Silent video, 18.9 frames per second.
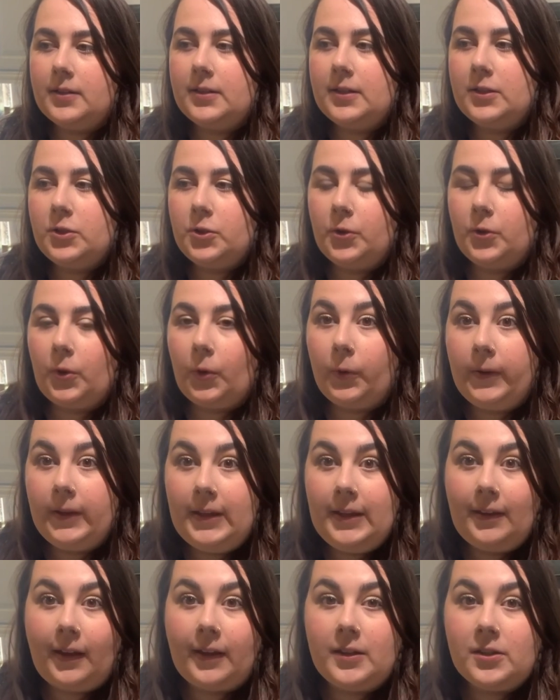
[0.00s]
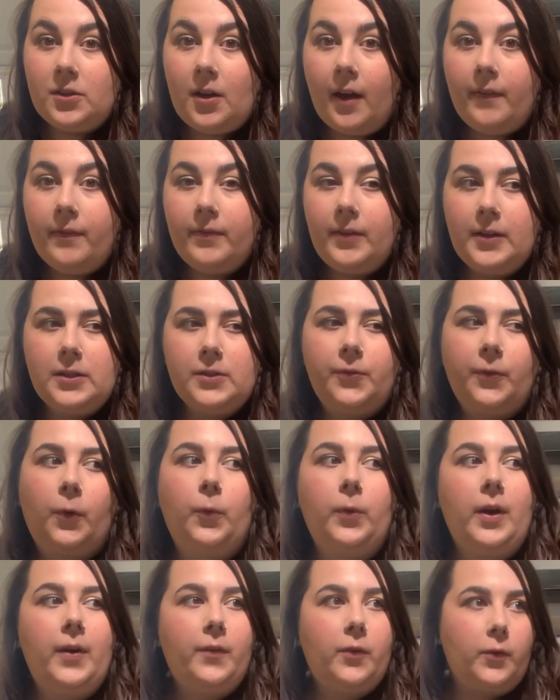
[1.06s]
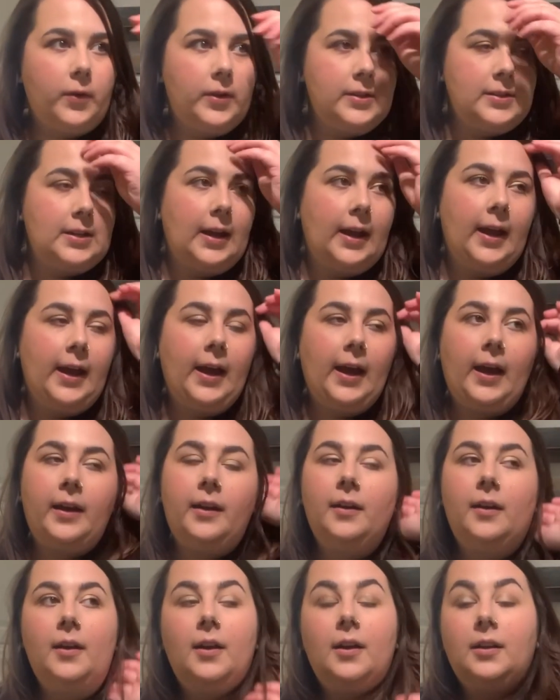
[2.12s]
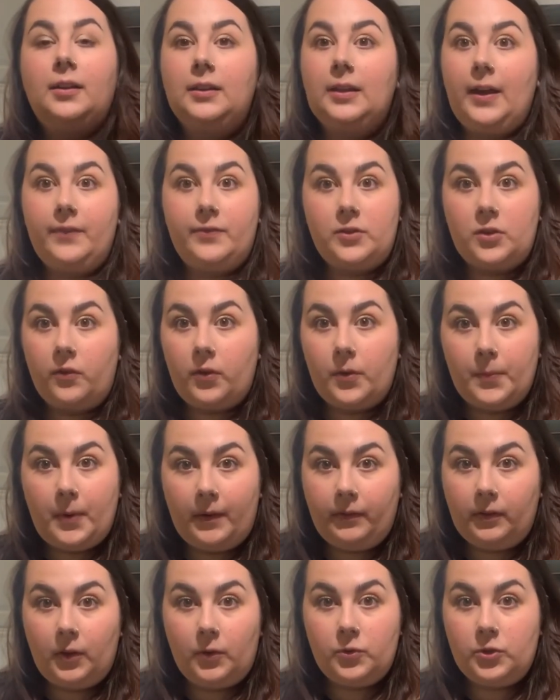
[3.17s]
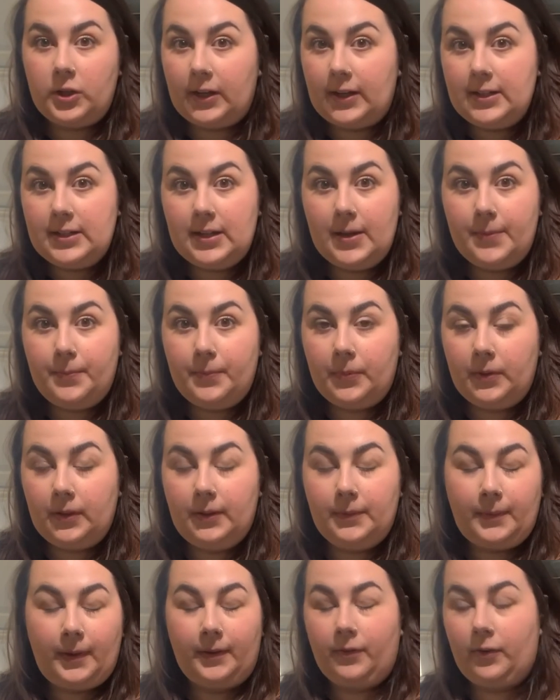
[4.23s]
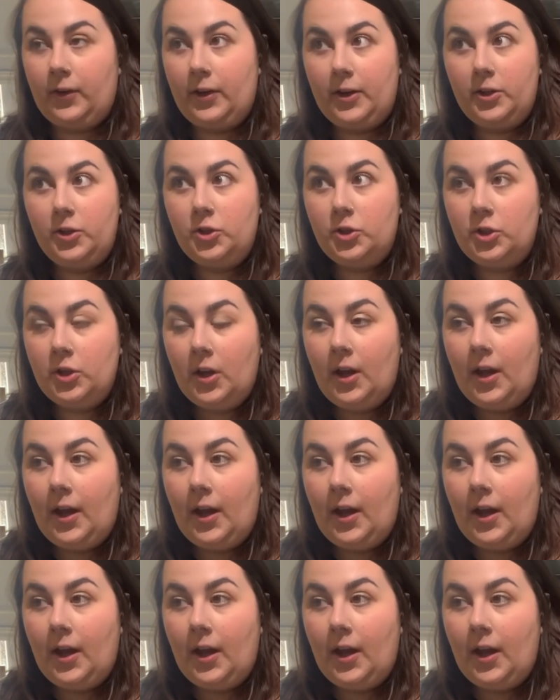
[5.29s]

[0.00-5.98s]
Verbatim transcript: since you can only eat like soft things, for whatever reason, I had leftover buffalo chicken dip in my fridge.